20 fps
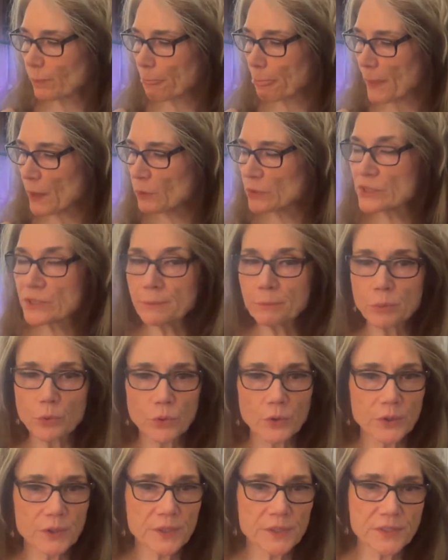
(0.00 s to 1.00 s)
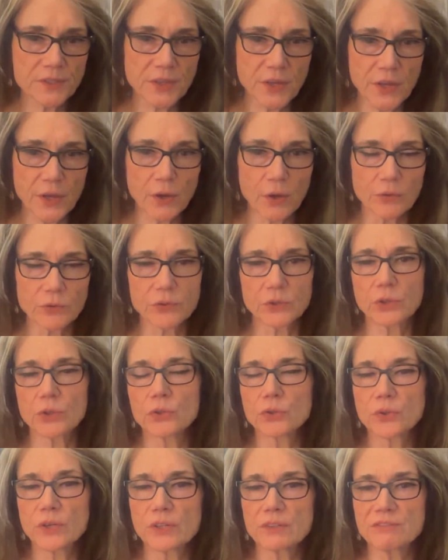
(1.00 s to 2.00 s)
What's important is the health. You don't
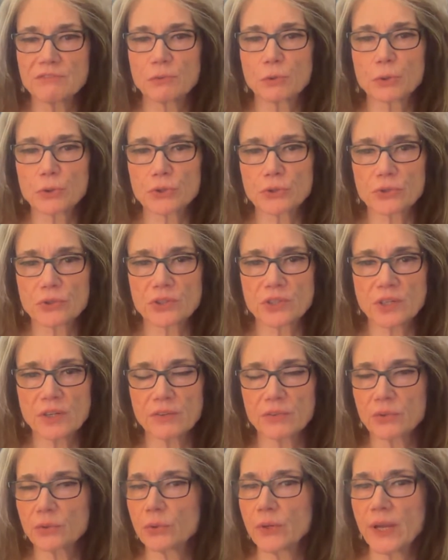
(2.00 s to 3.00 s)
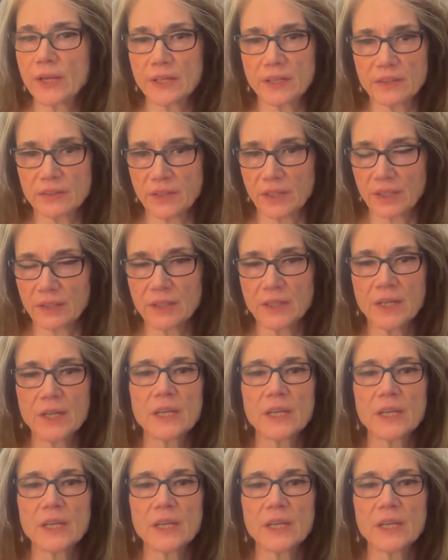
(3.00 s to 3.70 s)
try to force yourself through anything.